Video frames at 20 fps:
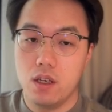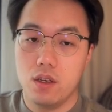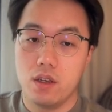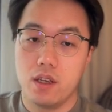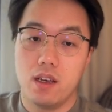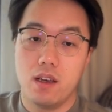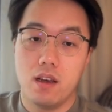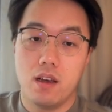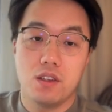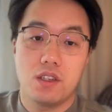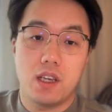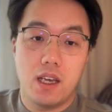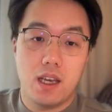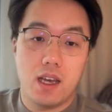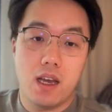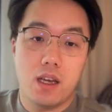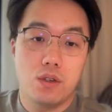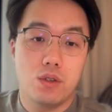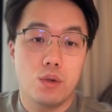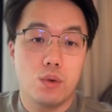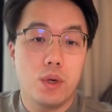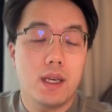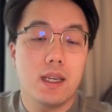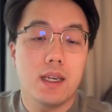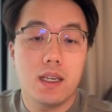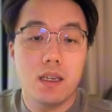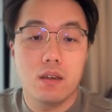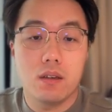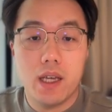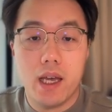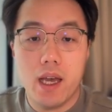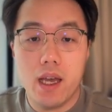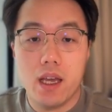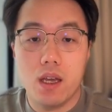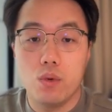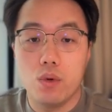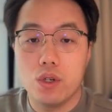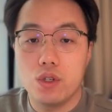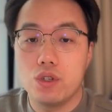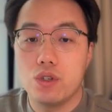You can ask AI to quickly
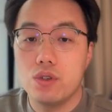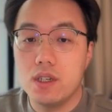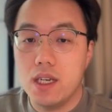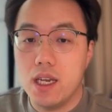locate what you